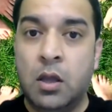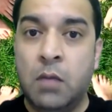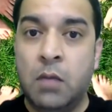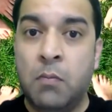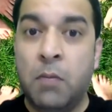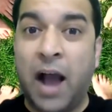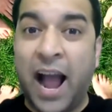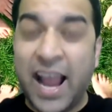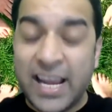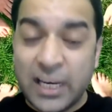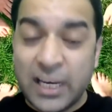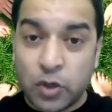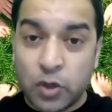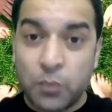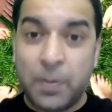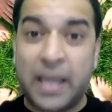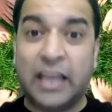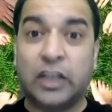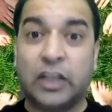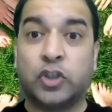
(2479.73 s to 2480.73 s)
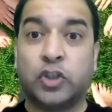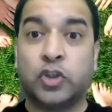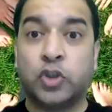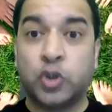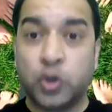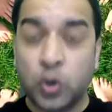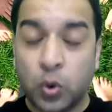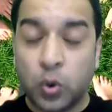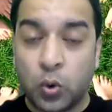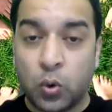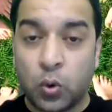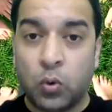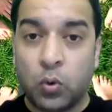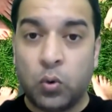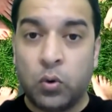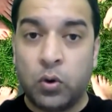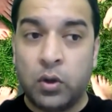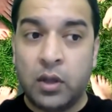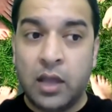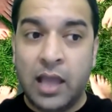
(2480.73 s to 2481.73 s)
but I need to make sure
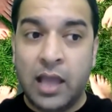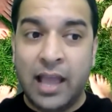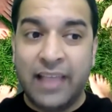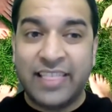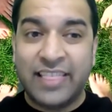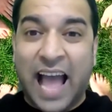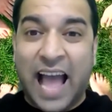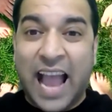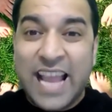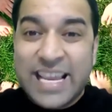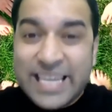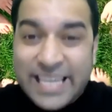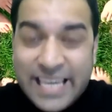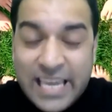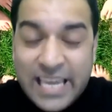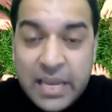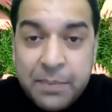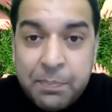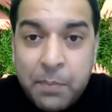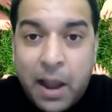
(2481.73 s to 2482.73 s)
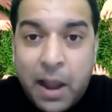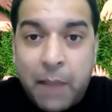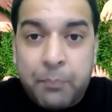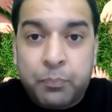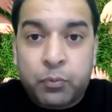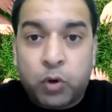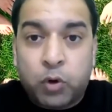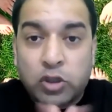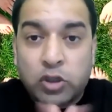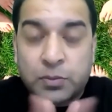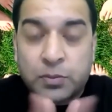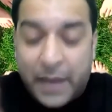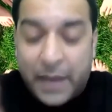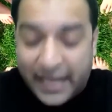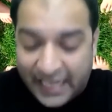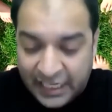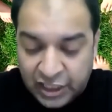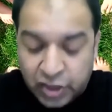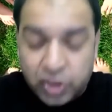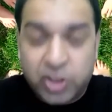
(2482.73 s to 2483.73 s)
that I keep my prospect
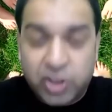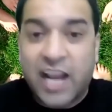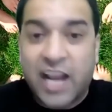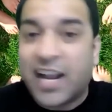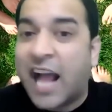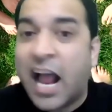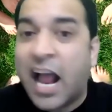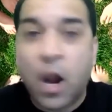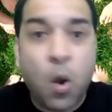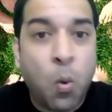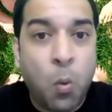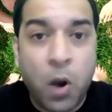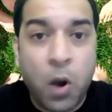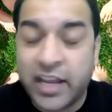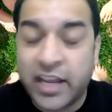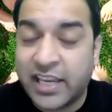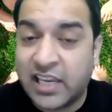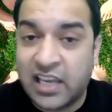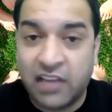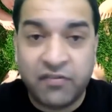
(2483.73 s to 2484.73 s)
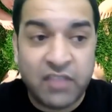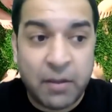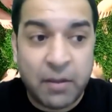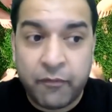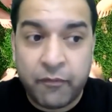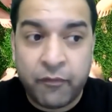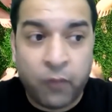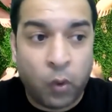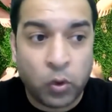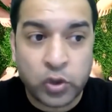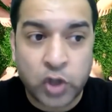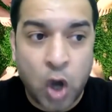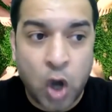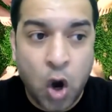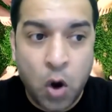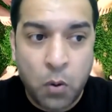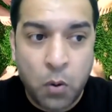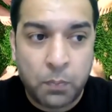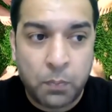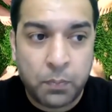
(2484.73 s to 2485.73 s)
in check. I don't want to give them false
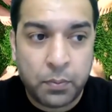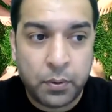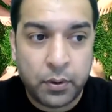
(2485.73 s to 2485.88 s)
hope.